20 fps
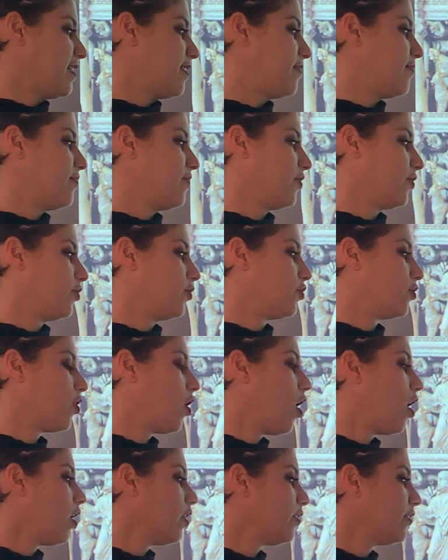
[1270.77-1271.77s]
in the
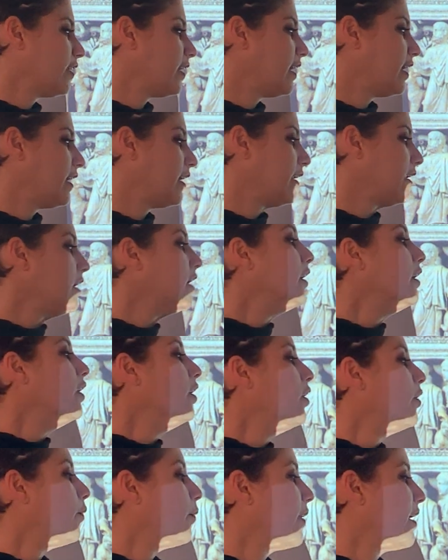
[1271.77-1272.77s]
garden.
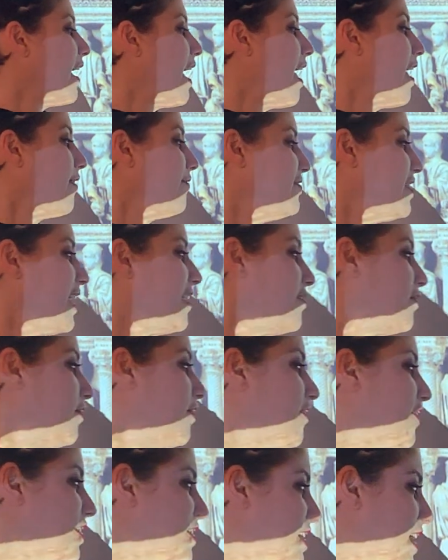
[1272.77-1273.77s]
We have
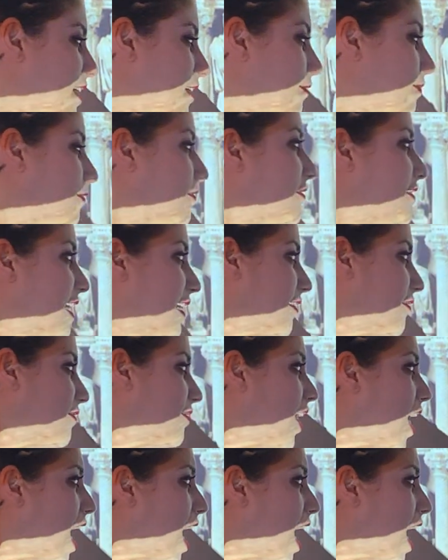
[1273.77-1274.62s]
Daniel in the Den of, Den of